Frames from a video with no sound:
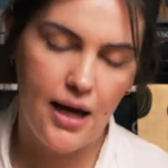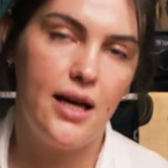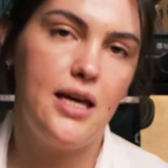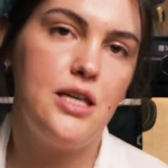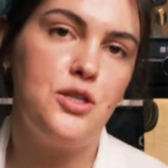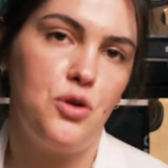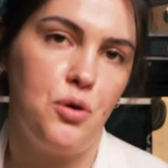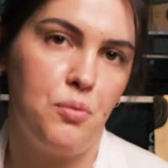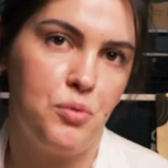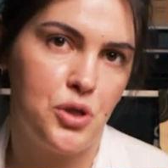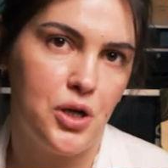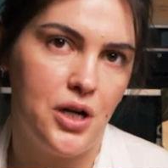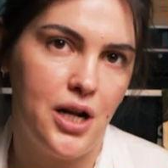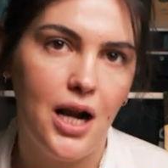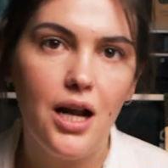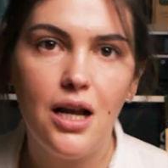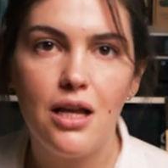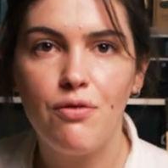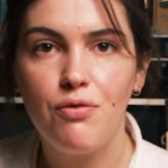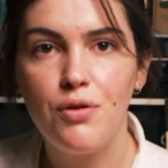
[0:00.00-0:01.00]
It's
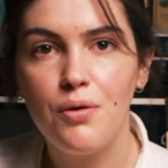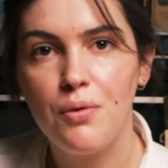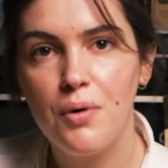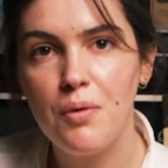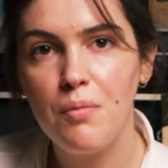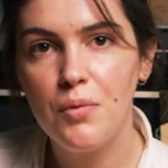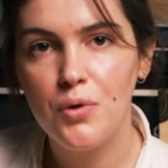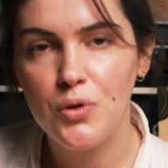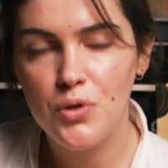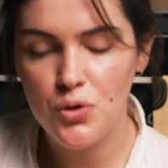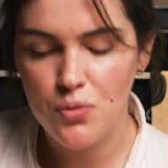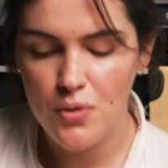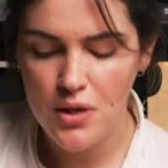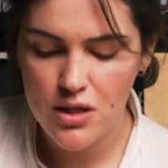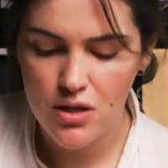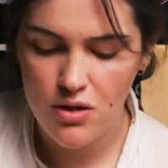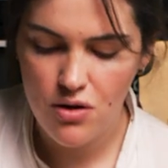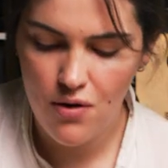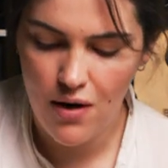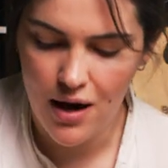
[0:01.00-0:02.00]
optional. If you want more
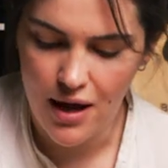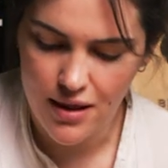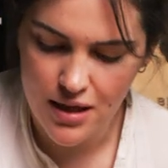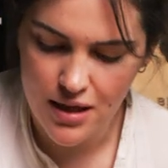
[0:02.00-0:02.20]
sweet, you add